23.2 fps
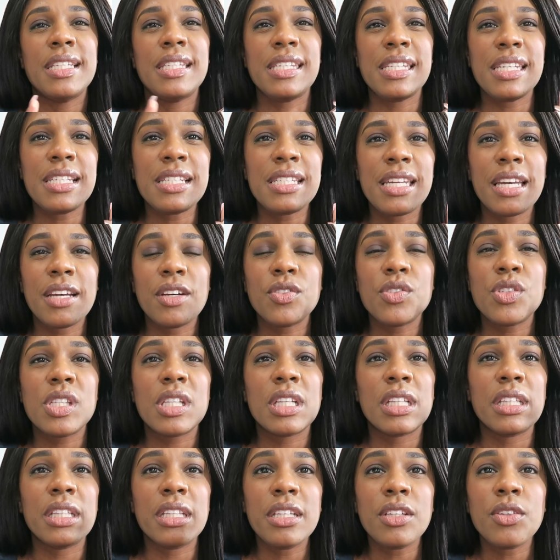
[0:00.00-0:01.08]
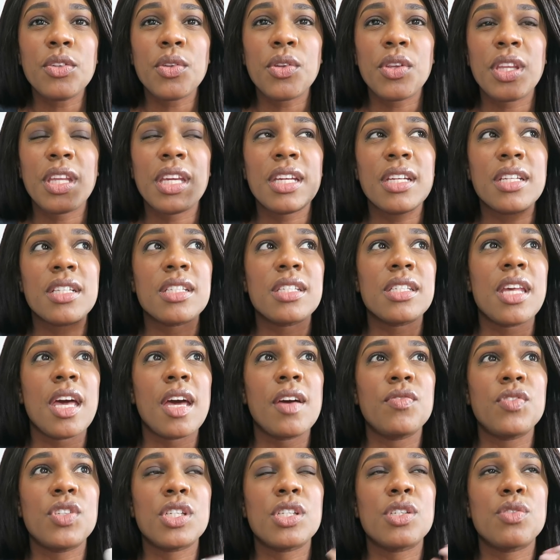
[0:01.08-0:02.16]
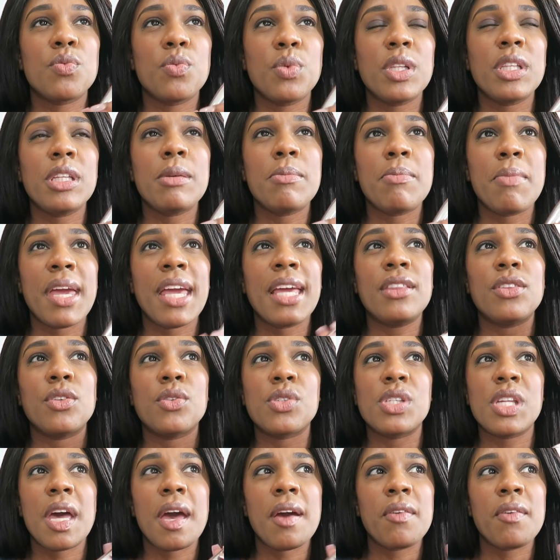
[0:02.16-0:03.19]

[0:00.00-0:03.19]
detail to the little things have just really made those